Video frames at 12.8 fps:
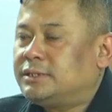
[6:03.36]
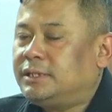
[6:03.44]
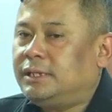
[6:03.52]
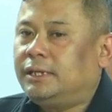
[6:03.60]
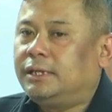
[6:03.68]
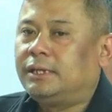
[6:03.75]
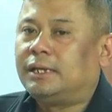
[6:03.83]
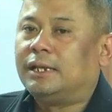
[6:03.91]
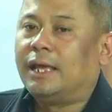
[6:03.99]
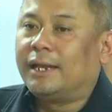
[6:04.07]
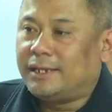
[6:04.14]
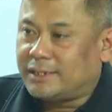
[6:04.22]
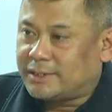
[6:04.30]
the
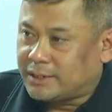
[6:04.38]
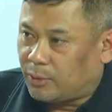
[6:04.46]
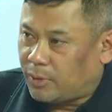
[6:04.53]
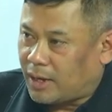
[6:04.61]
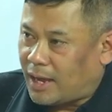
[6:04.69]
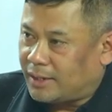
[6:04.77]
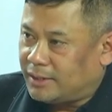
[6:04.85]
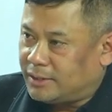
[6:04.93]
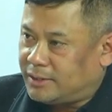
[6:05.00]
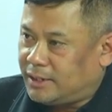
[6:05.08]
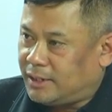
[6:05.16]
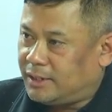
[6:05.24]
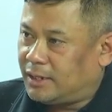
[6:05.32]
land is our
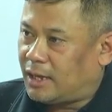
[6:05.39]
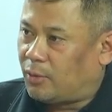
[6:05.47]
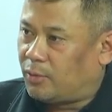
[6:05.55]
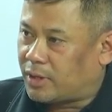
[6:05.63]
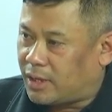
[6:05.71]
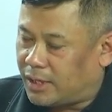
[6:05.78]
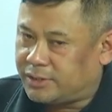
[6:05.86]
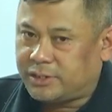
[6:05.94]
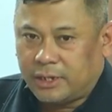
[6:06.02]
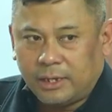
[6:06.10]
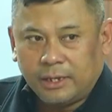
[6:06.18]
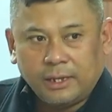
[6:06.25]
identity in our culture,